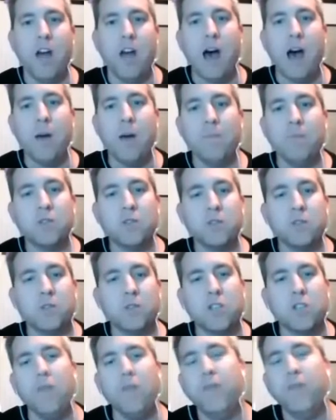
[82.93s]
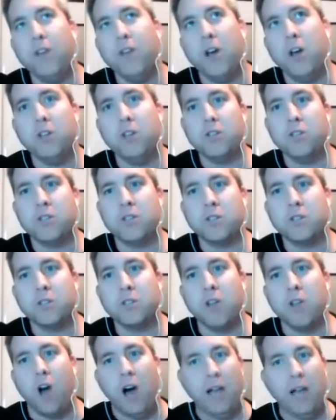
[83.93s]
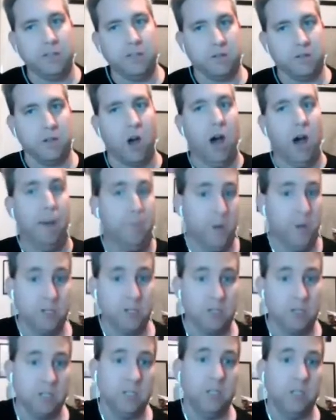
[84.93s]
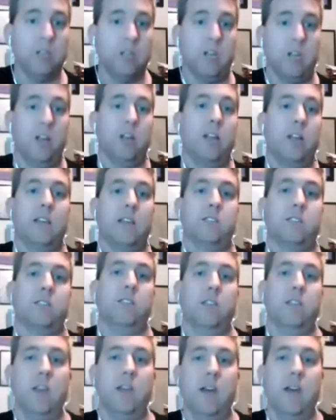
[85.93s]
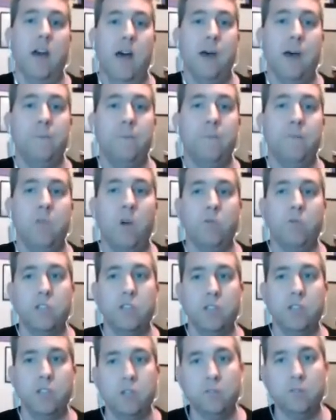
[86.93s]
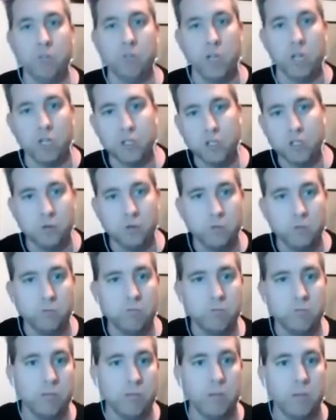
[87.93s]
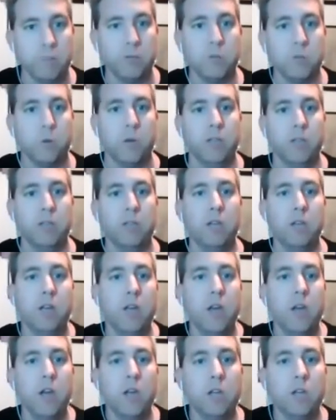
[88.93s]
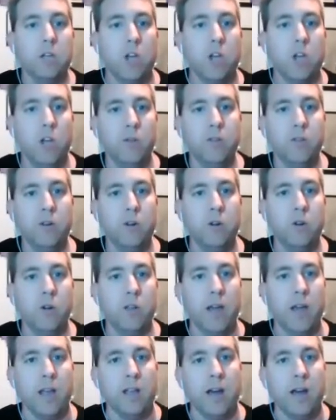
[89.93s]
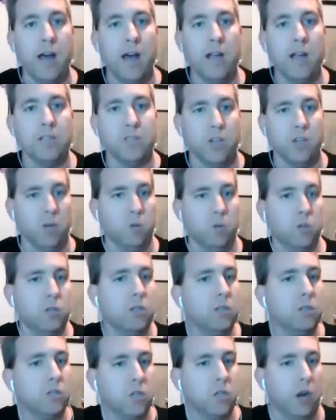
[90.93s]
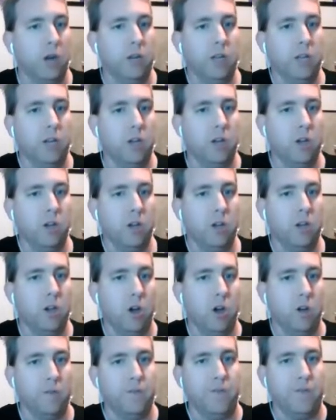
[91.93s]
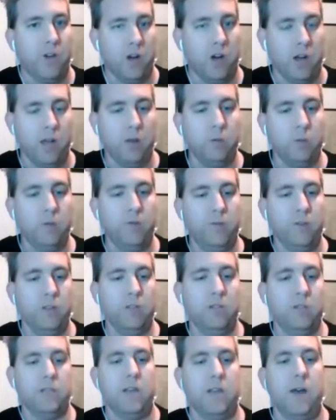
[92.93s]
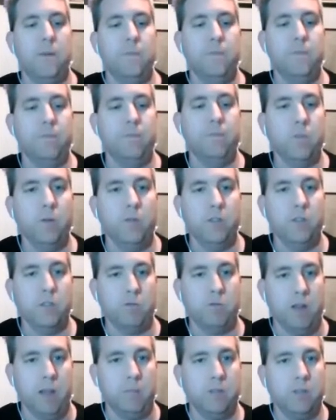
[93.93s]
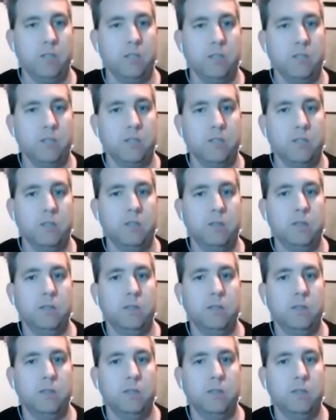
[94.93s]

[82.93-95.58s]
Um, so for those, I I personally didn't go last year. Um, obviously, you know, still in between COVID and all that. Uh, so was Antonio on fire with his um, with his ramblings?